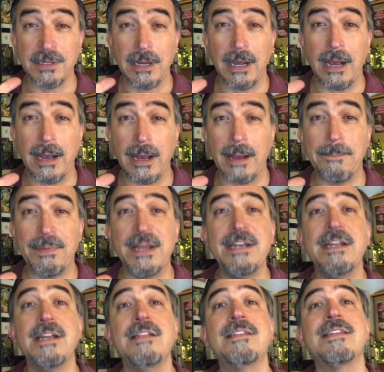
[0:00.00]

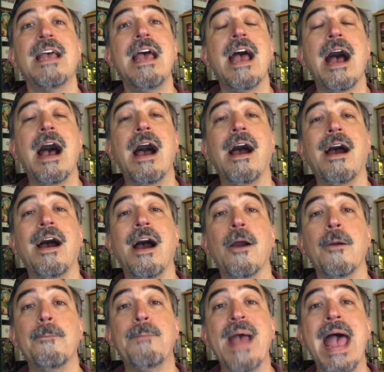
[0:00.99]
opinions
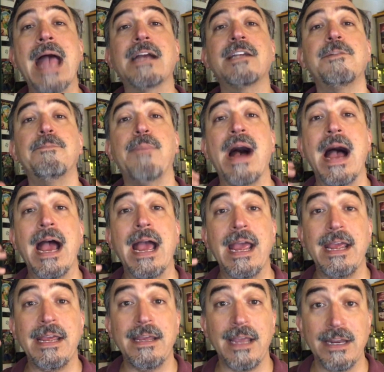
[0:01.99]
are backed
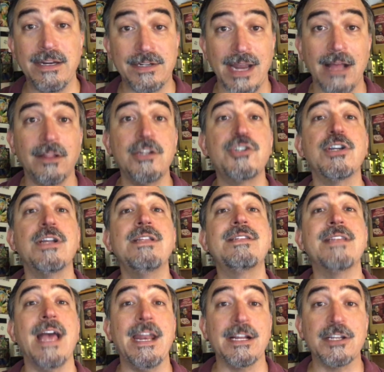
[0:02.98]
by
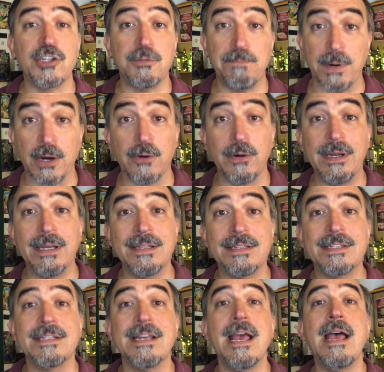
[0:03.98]
intelligence and
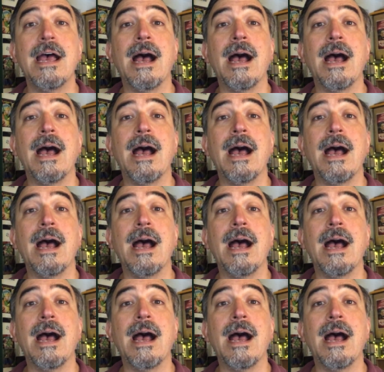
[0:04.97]
experience,